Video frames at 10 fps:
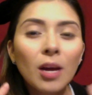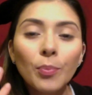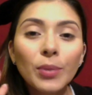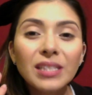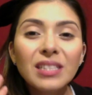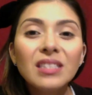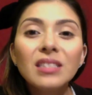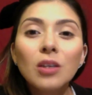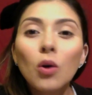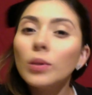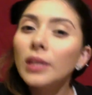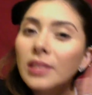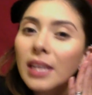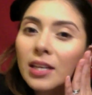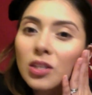but since it's cold
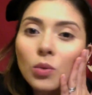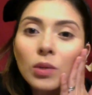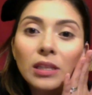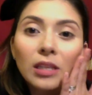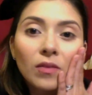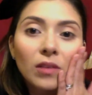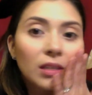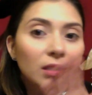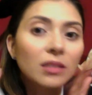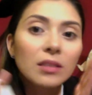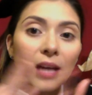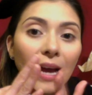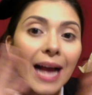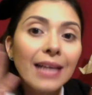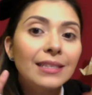outside, I just want to leave this
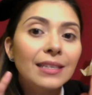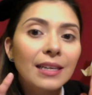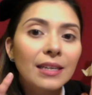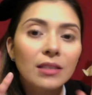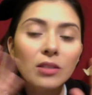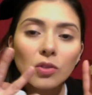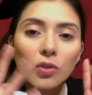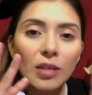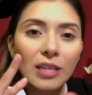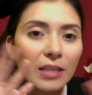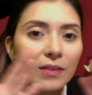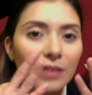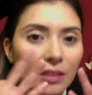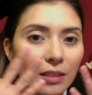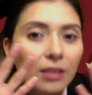as it is so it gives
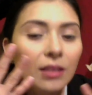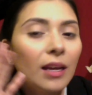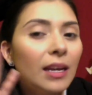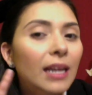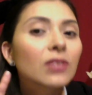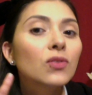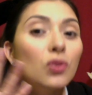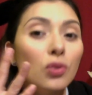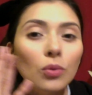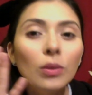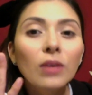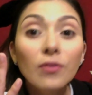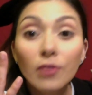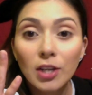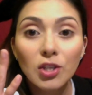a nice dewy
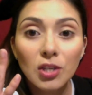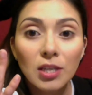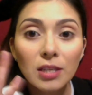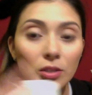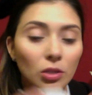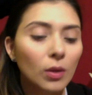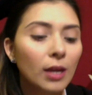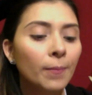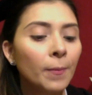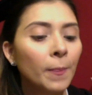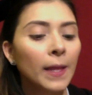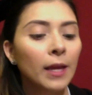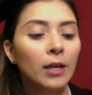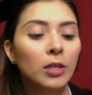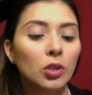freshness to it.
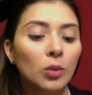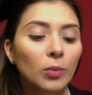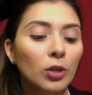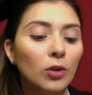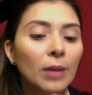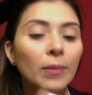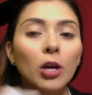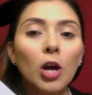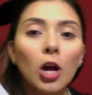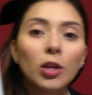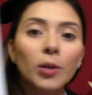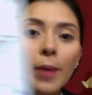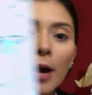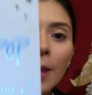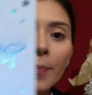So I'm going to grab the
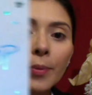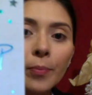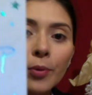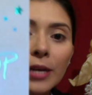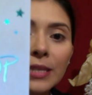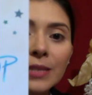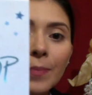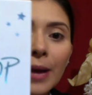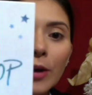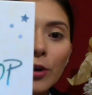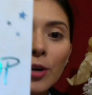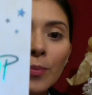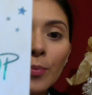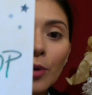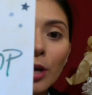ColourPop Press Powder
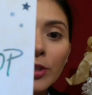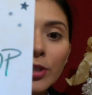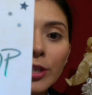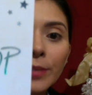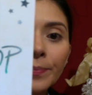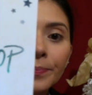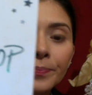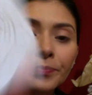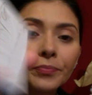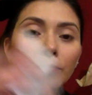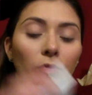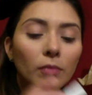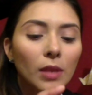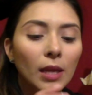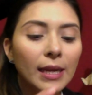Bronzer
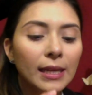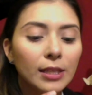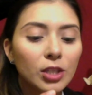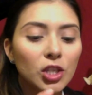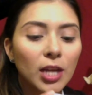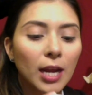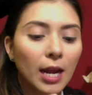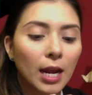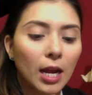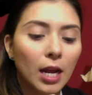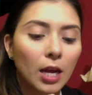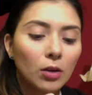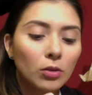in the shade,